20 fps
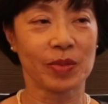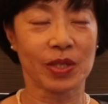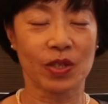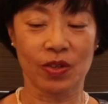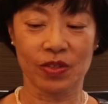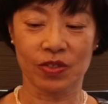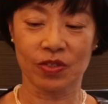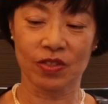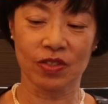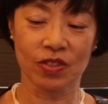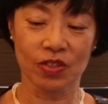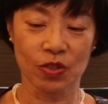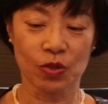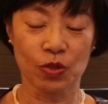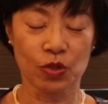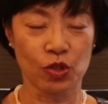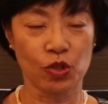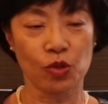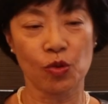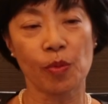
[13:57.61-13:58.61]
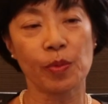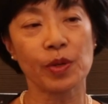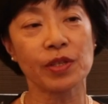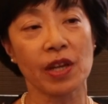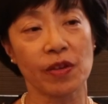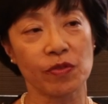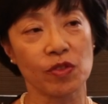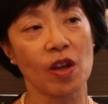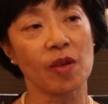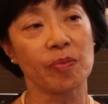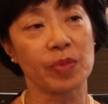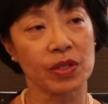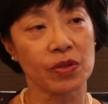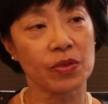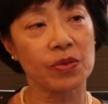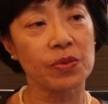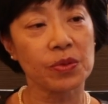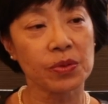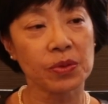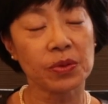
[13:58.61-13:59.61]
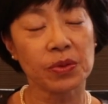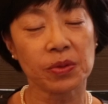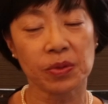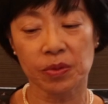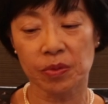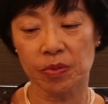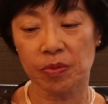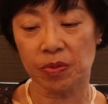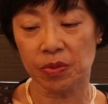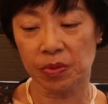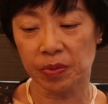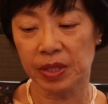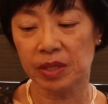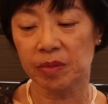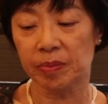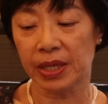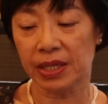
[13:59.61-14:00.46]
because you almost have to have been through it.